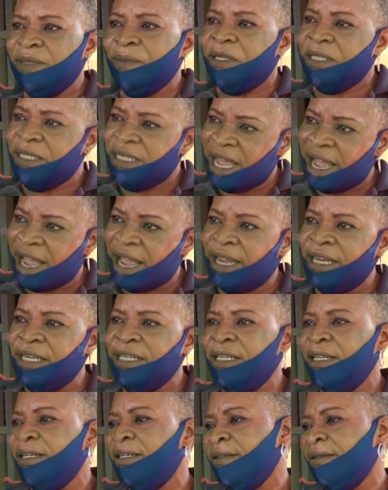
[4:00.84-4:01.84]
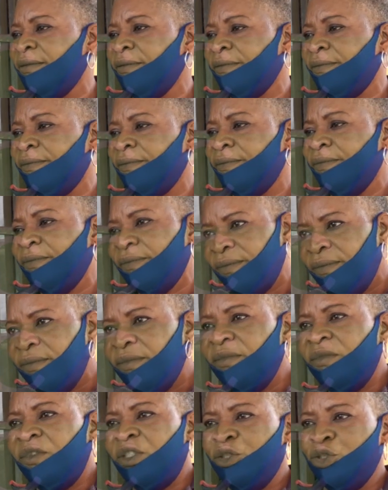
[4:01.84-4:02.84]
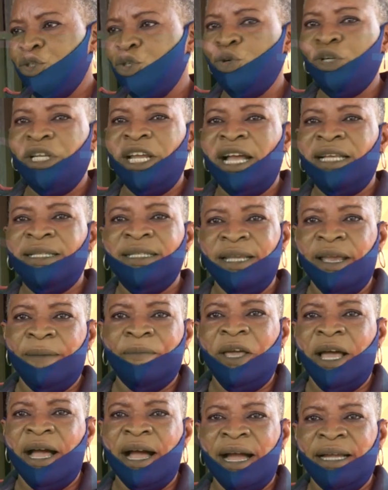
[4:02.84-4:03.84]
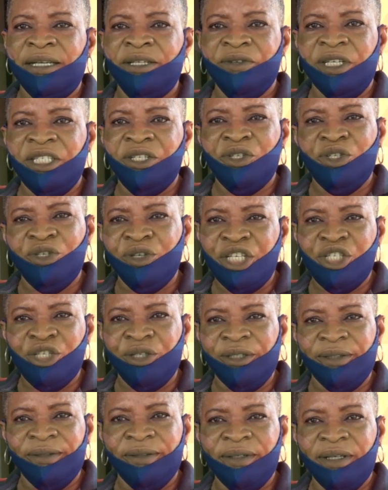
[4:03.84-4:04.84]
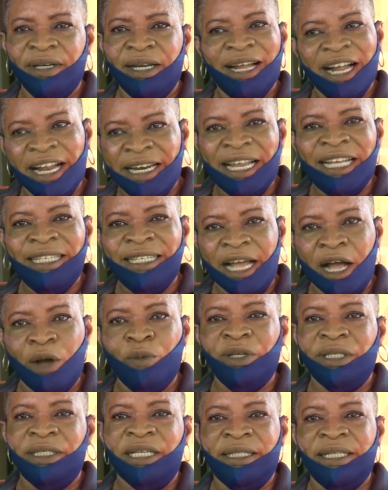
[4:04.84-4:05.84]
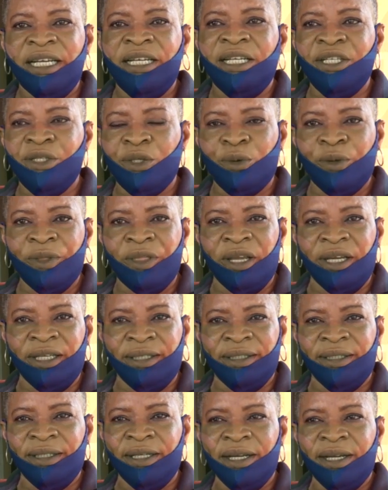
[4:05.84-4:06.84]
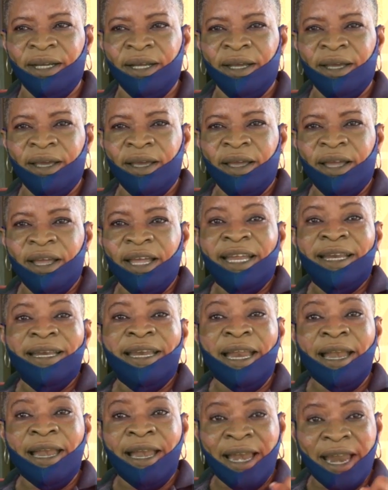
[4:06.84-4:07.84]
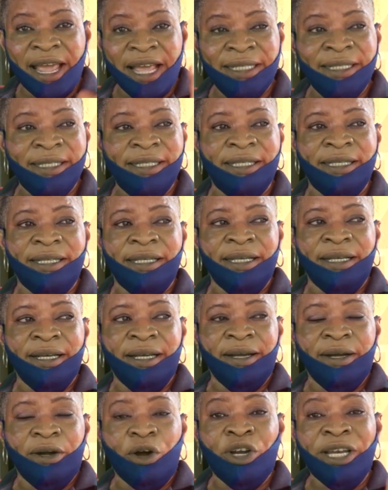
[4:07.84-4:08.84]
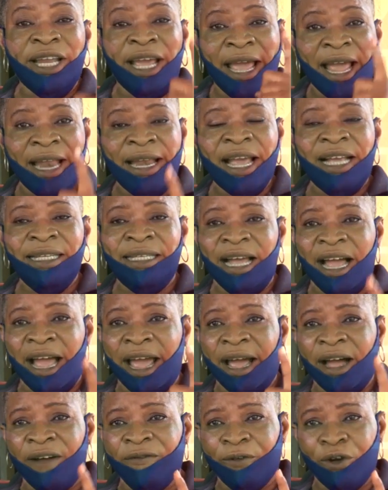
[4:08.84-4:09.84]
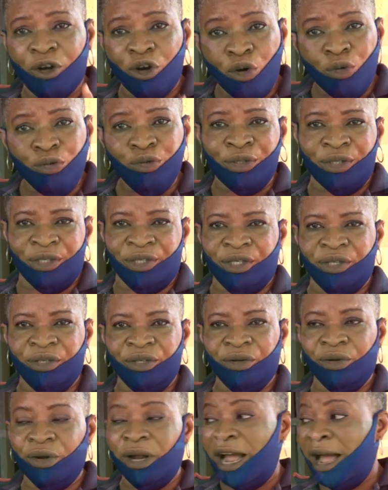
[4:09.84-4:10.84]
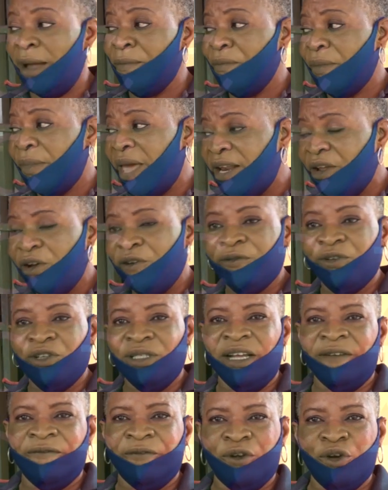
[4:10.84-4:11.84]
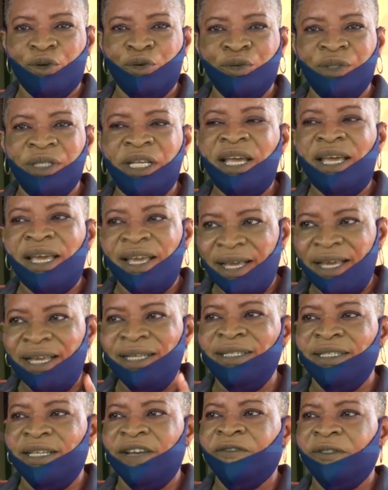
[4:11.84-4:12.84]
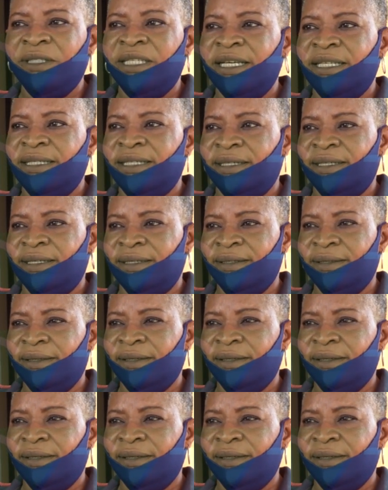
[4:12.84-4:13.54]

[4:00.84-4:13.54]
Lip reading: been tied to their same card registration. And that's how we started this whole thing. The list or the earliest I have closed, and many of us have closed, is 7:30.